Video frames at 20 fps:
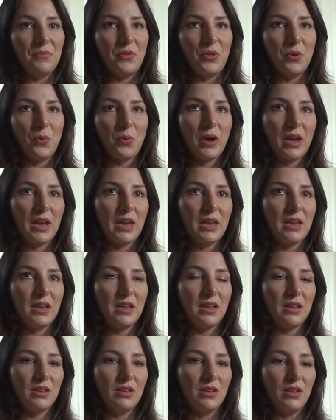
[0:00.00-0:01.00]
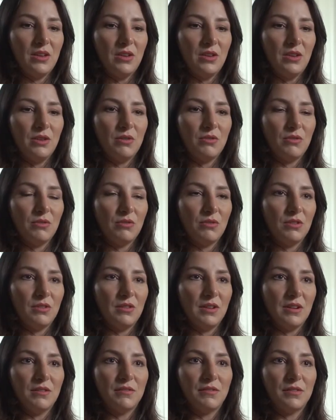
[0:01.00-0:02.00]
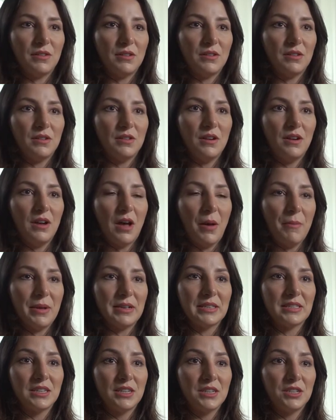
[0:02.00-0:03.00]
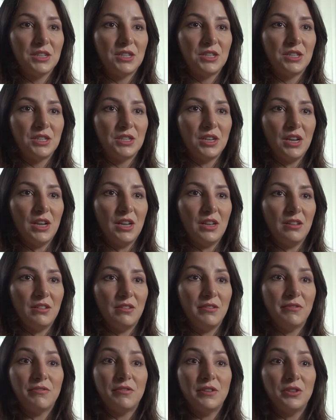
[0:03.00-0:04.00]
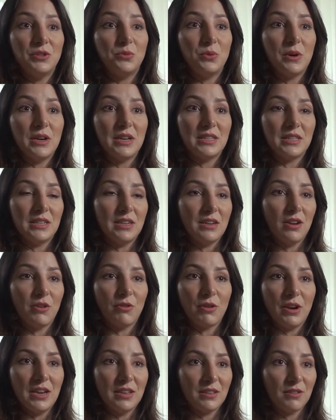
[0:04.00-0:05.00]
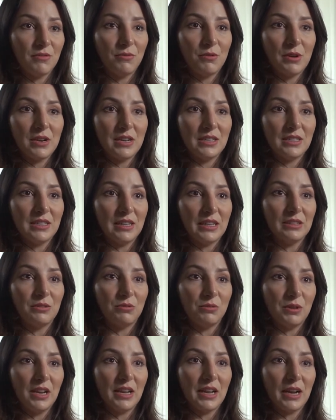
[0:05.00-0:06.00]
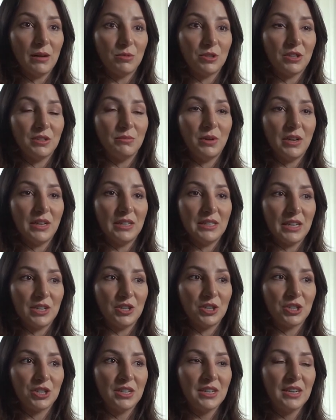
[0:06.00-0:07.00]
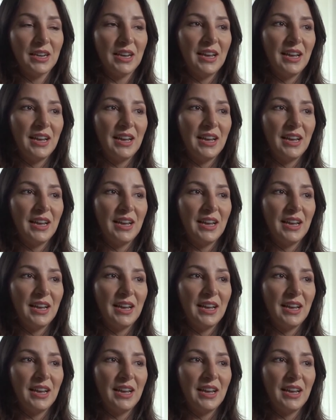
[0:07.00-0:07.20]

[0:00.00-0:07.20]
the way you deliver a message in different ways and in creative ways that really captured my attention.